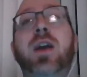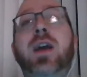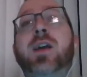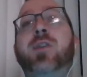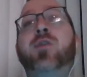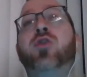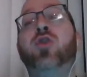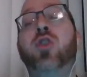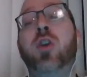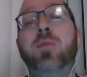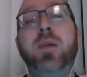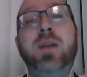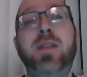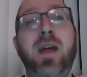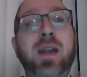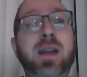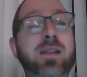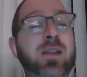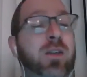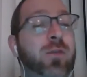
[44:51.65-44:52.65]
It should be
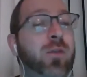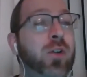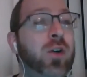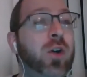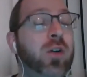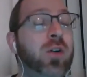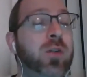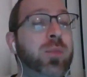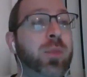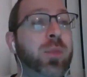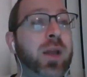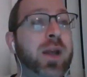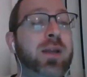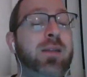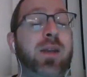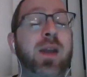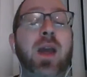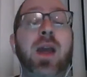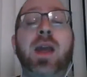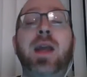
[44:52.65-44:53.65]
that easy for Curtis
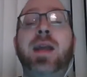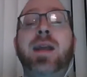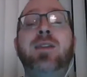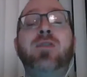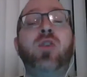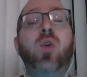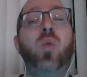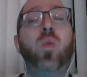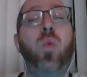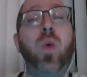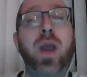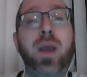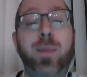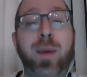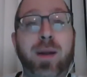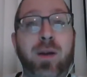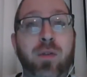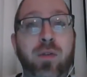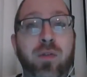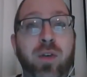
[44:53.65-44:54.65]
Blaydes. He's the way
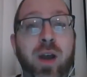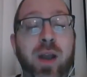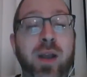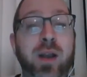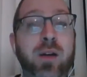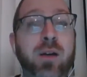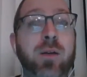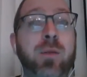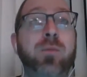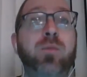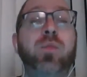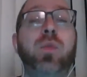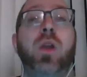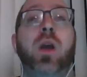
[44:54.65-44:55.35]
better fighter.